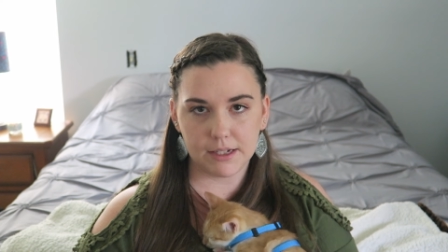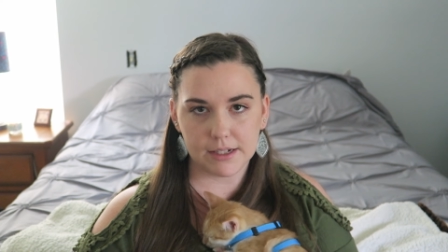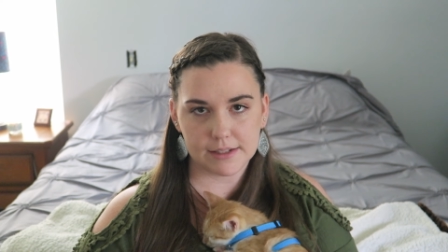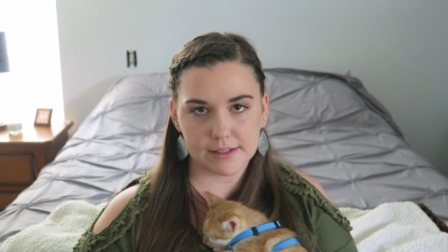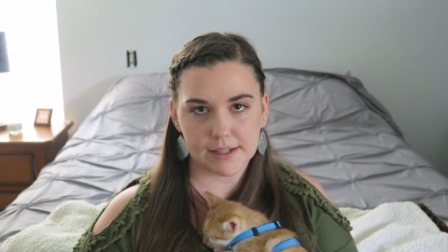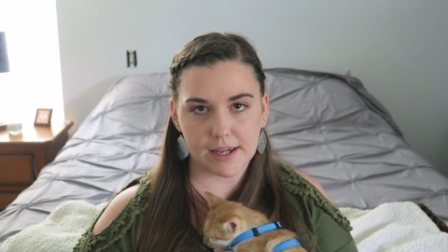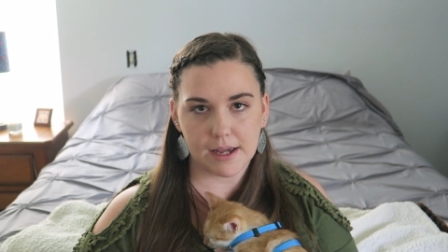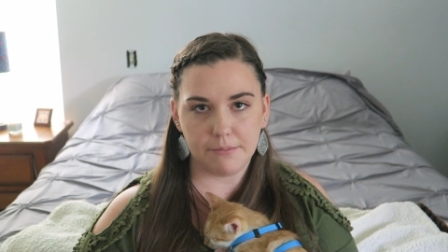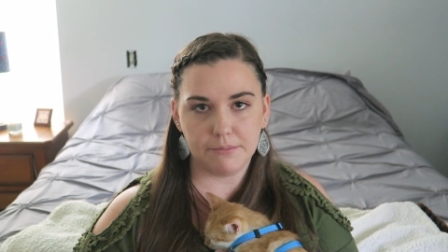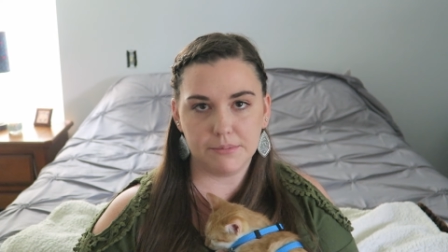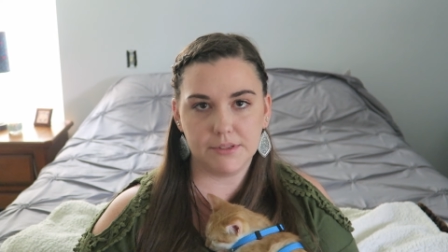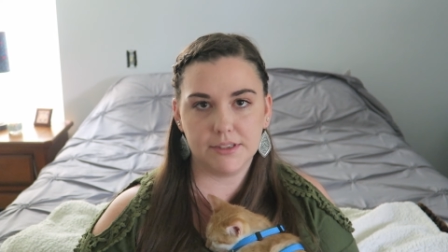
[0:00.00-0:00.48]

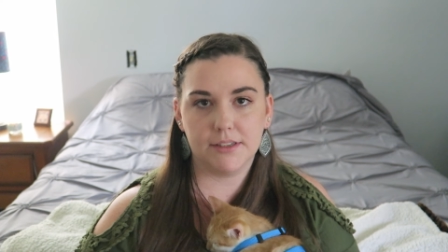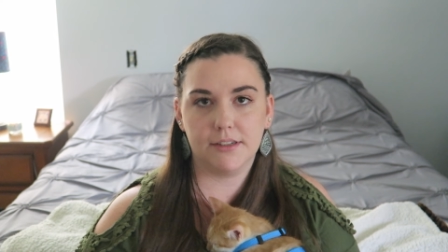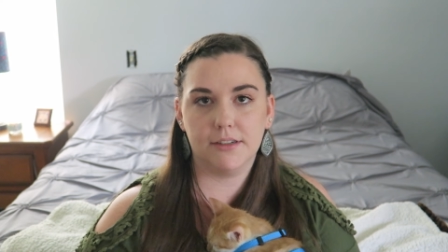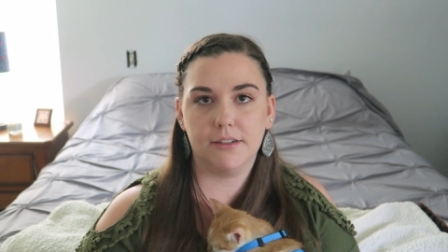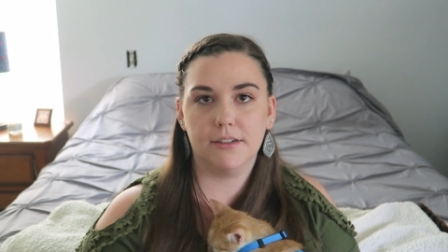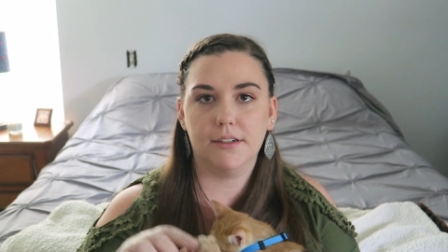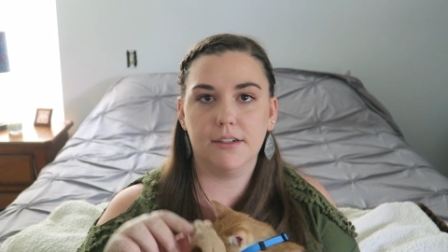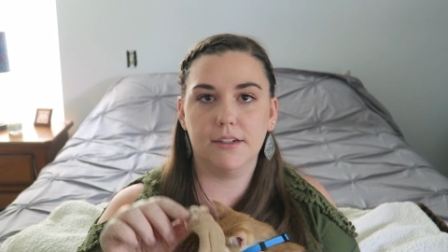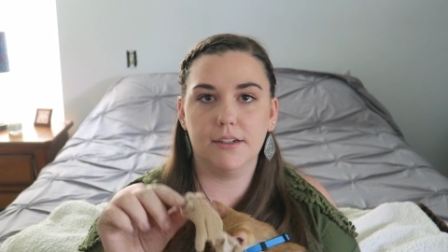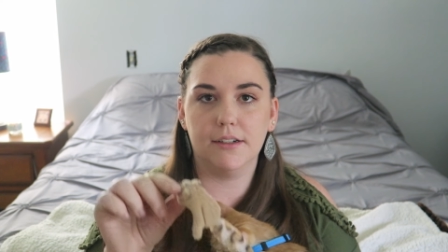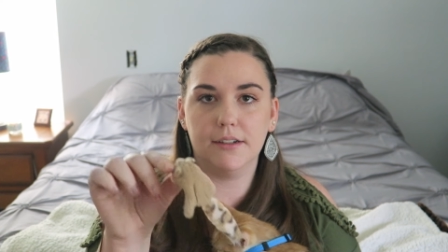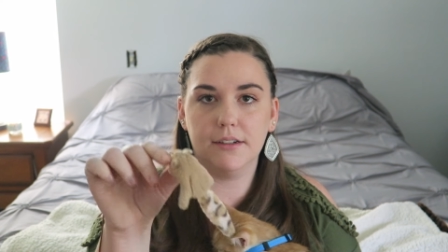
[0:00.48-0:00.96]
except
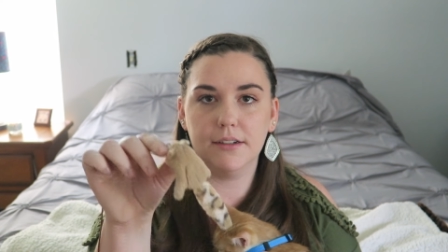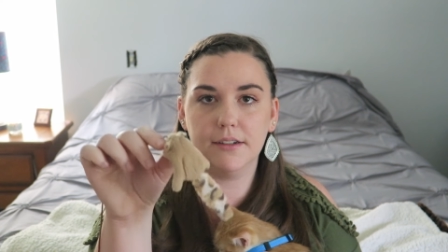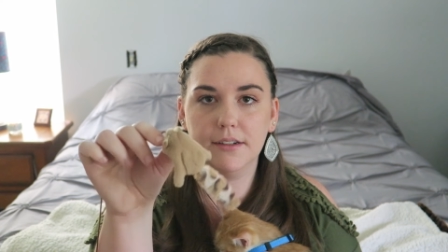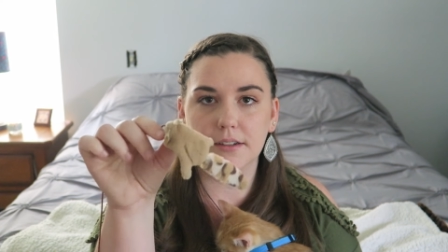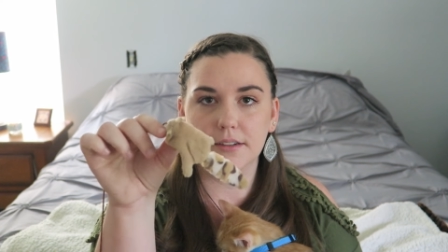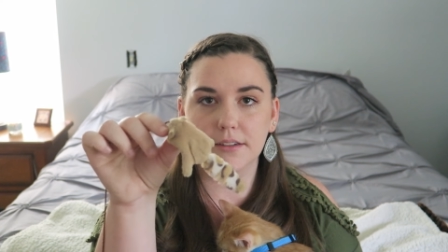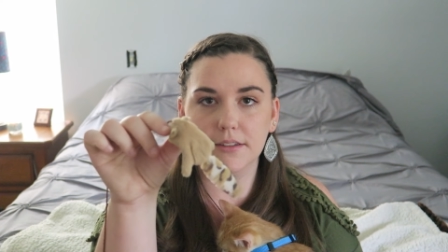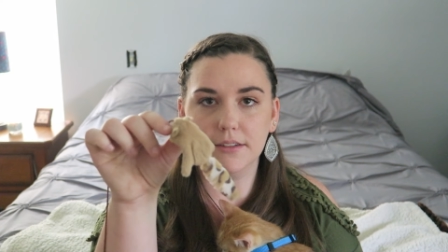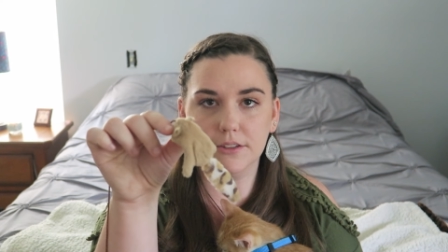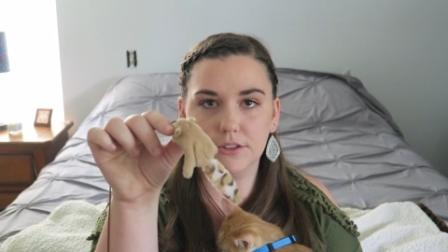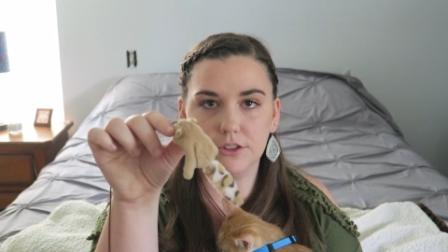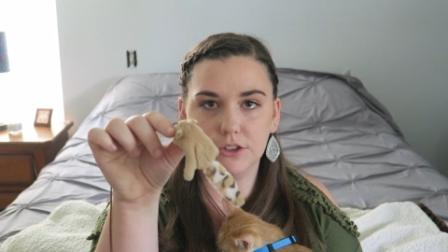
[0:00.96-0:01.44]

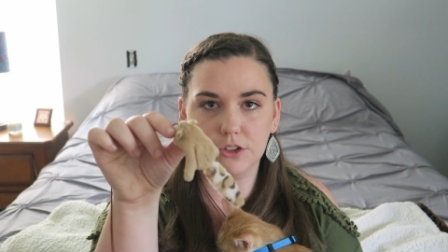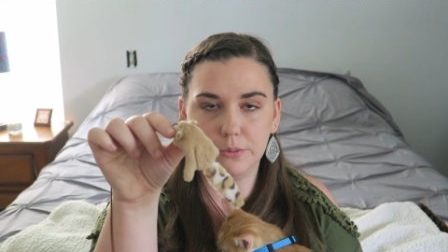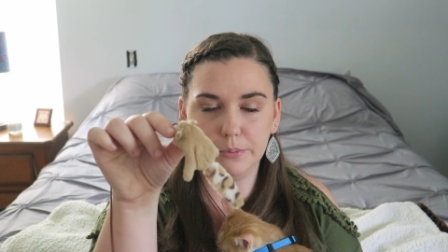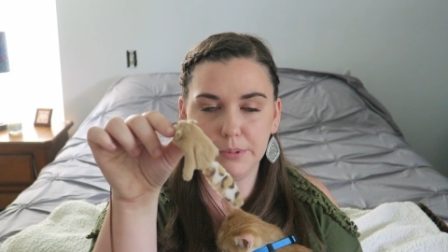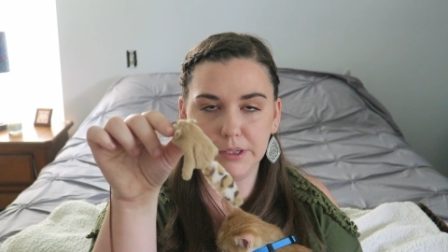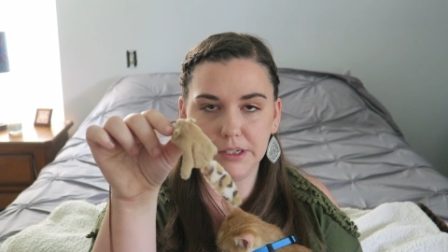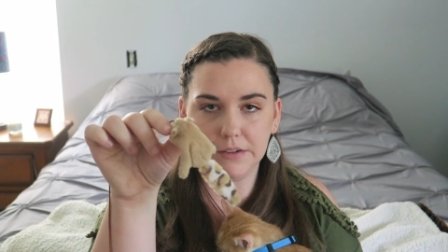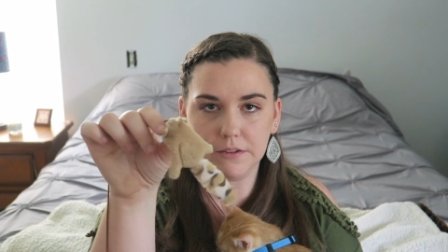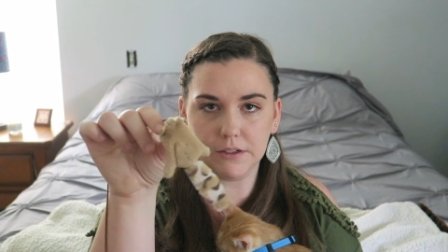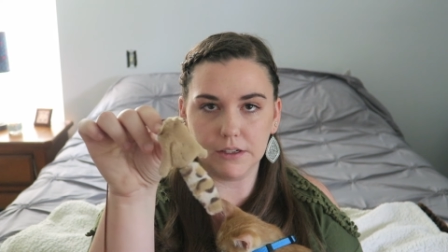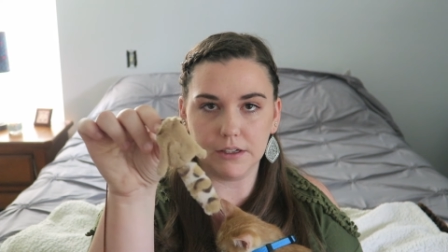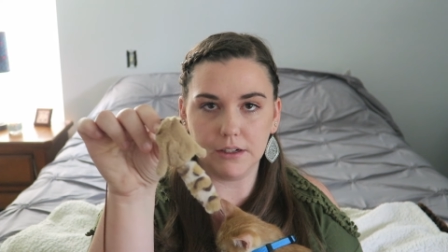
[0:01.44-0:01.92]
this little
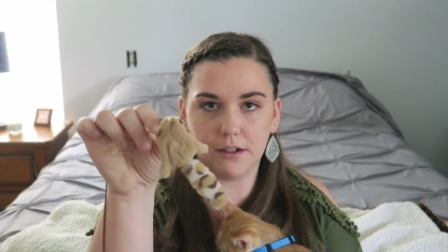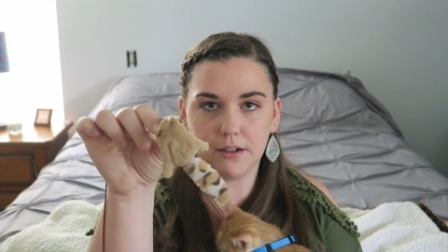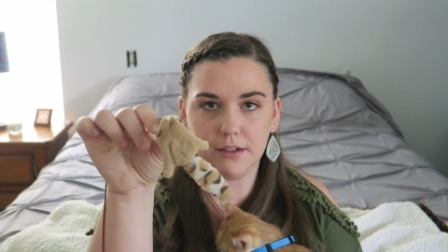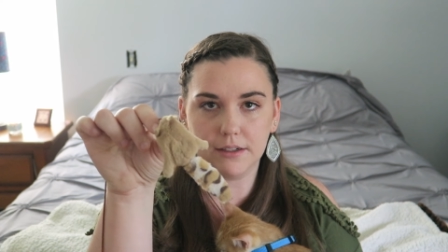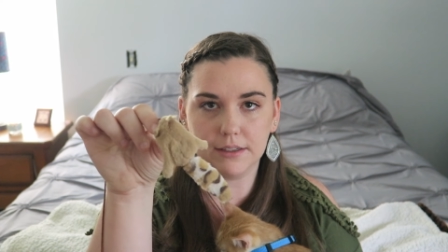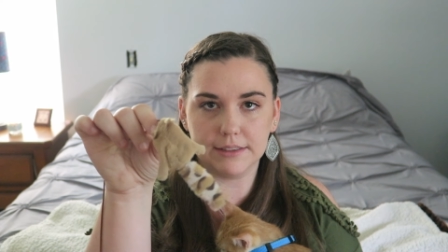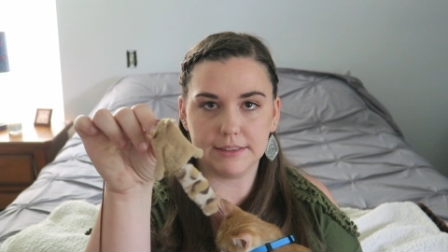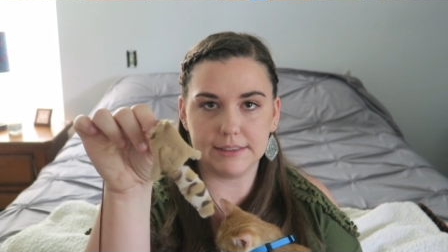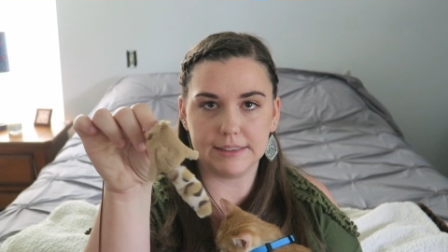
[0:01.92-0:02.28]
beaver on a